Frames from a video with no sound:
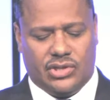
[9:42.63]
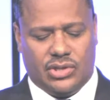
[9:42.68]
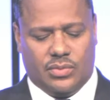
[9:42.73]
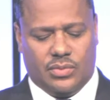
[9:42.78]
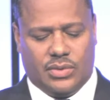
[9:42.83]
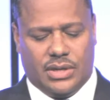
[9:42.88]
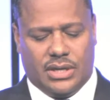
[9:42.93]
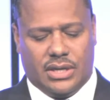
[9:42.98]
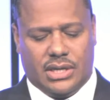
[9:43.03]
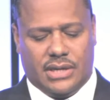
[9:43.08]
you
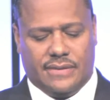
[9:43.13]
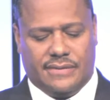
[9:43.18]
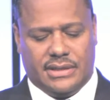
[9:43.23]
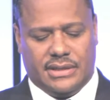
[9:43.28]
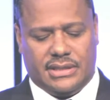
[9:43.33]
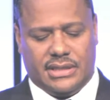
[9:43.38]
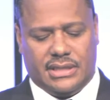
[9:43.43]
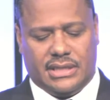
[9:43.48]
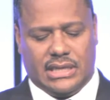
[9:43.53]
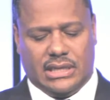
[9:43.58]
aware of
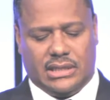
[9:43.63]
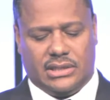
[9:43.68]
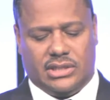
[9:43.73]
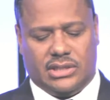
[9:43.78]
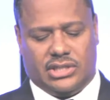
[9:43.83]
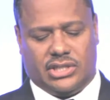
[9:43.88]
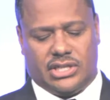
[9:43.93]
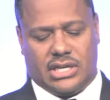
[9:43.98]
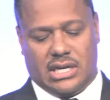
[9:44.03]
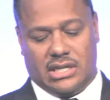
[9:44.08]
this
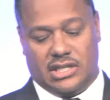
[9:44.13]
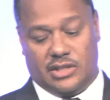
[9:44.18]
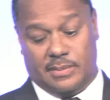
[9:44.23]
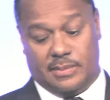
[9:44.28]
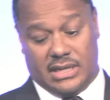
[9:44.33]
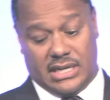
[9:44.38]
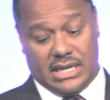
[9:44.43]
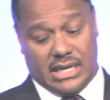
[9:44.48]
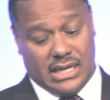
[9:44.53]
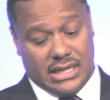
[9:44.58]
intelligence chart is
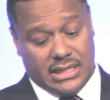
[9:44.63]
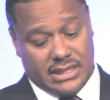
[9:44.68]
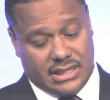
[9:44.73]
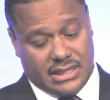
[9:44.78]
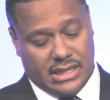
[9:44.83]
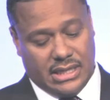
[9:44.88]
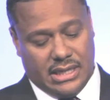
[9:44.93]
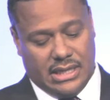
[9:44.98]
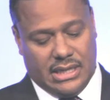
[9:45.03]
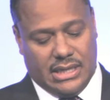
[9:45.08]

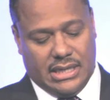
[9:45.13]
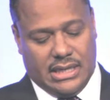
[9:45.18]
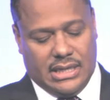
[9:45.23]
because